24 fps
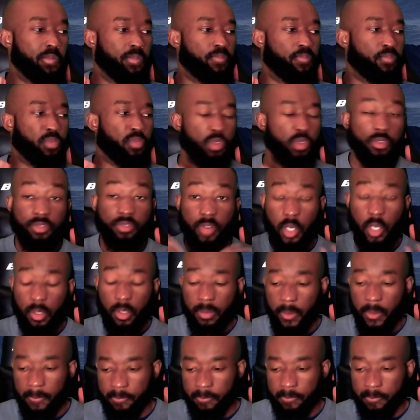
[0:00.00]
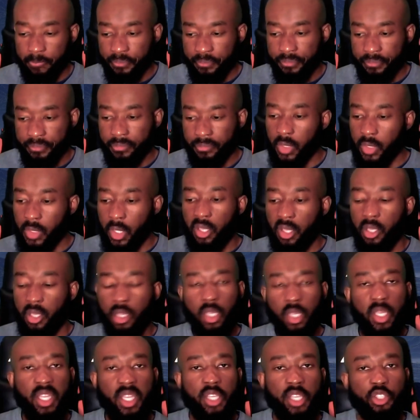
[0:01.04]
the verb,
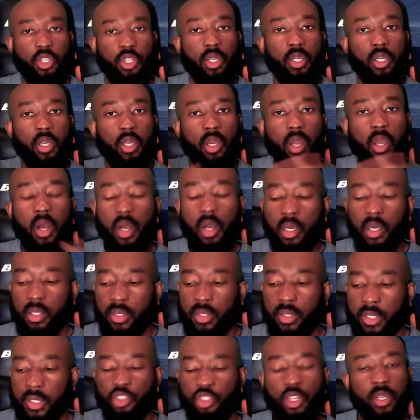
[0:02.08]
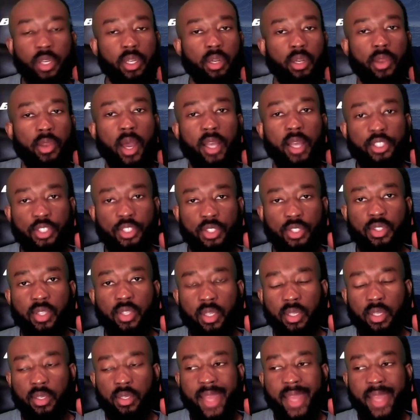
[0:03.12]
is gonna lust,